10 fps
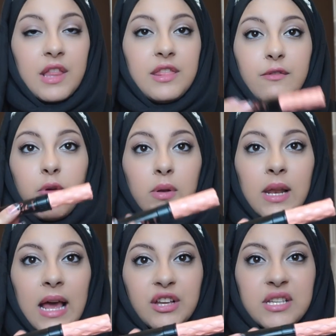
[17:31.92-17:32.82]
the Roller
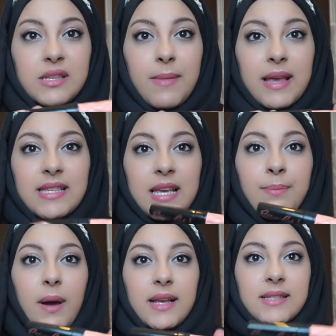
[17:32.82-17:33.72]
Lash is amazing
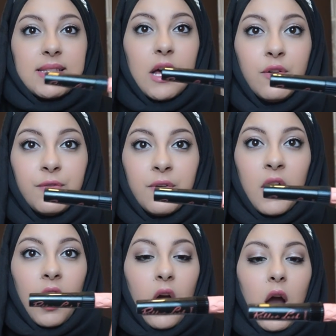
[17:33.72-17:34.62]
by itself.
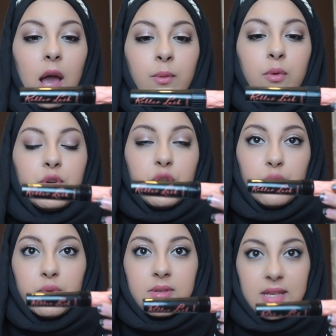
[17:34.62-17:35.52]
I will
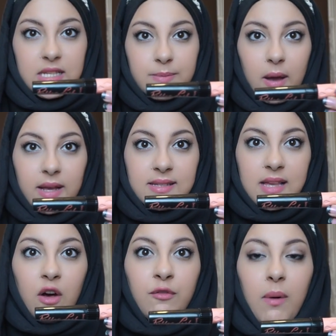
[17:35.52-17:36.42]
use this by
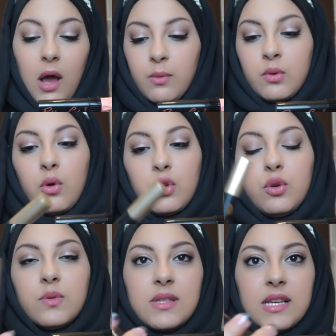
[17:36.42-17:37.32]
itself, but I will not
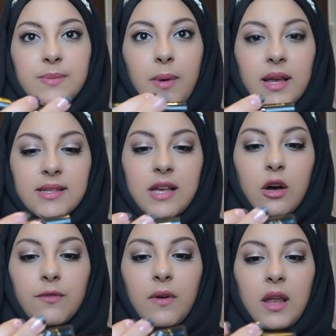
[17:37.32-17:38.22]
use this by
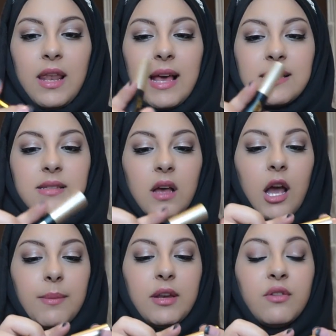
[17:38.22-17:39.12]
itself unless
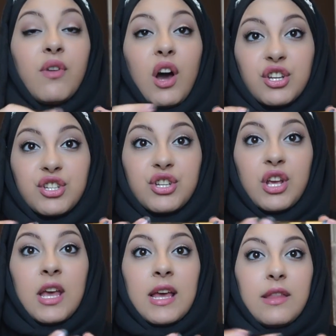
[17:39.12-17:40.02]
I'm in a rush.
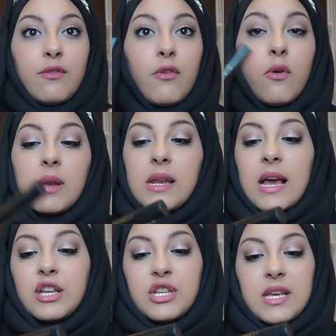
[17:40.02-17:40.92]
The Roller
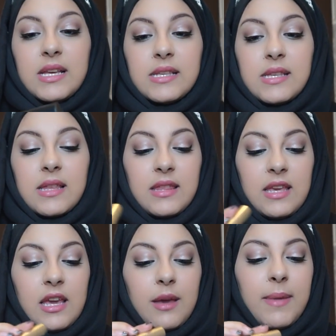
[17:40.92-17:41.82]
Lash is
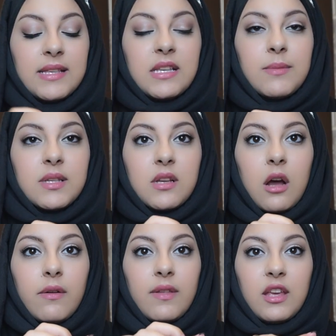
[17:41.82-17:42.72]
the amazing
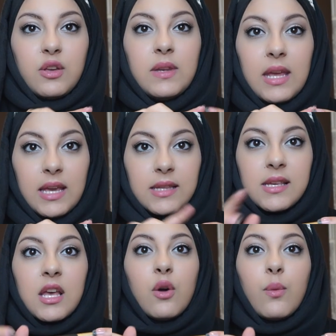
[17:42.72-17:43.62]
mascara that you need
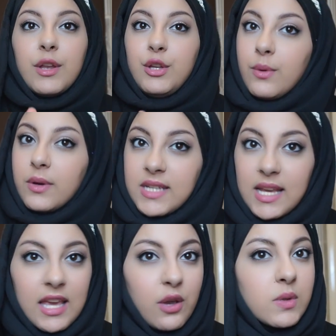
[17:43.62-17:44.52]
when you are
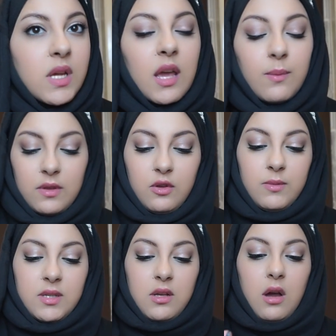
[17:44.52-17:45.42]
taking your time with your
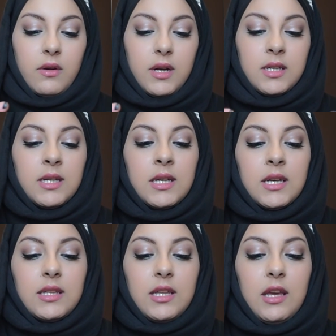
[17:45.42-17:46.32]
mascara.
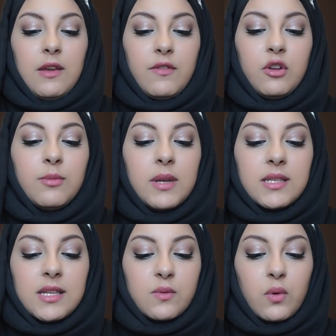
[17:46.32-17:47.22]
The
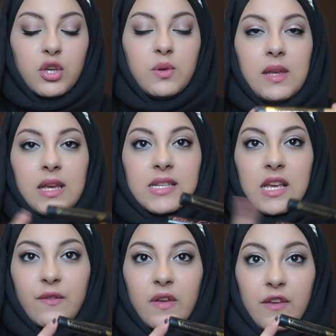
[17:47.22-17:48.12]
Voluminous is what you need
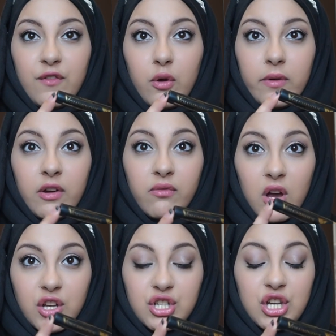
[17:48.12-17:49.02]
if you're in a
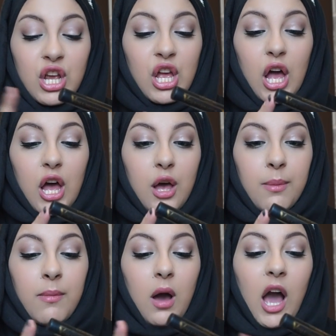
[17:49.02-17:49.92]
rush.
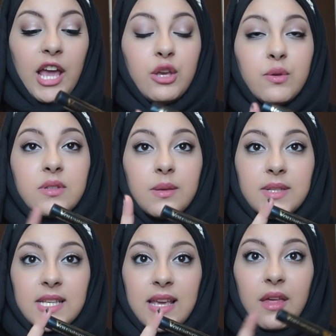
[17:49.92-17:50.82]
I use them
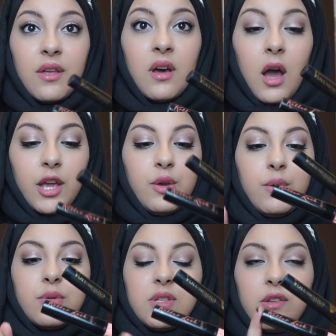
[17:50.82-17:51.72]
together. I
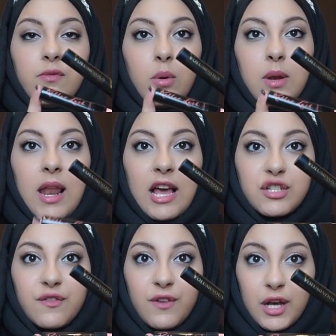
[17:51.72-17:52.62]
use the Roller Lash
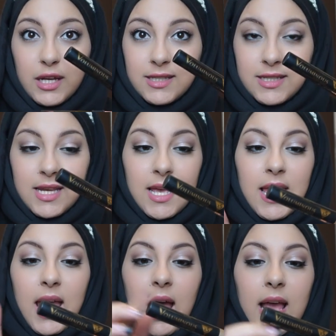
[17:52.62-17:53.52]
first
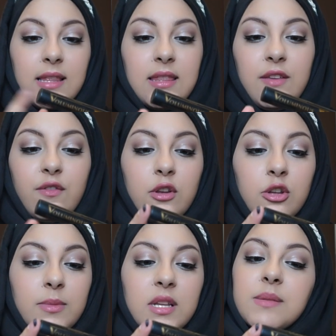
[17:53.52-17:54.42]
and the
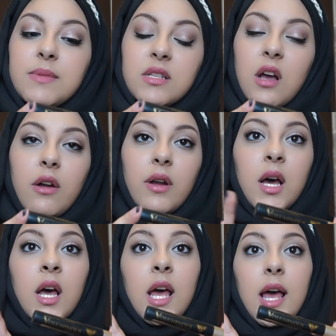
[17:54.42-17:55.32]
Voluminous
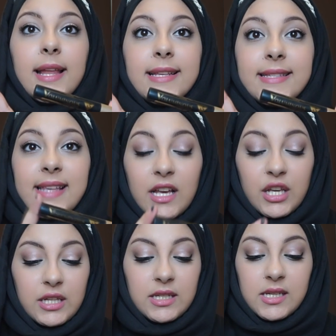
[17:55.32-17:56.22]
mascara
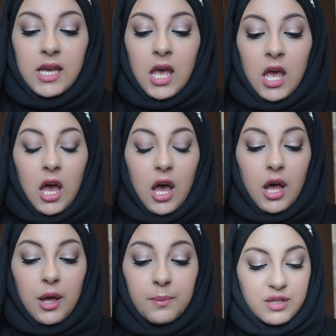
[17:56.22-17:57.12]
second.
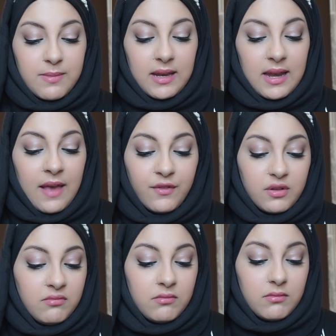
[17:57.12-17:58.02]
Made in Heaven.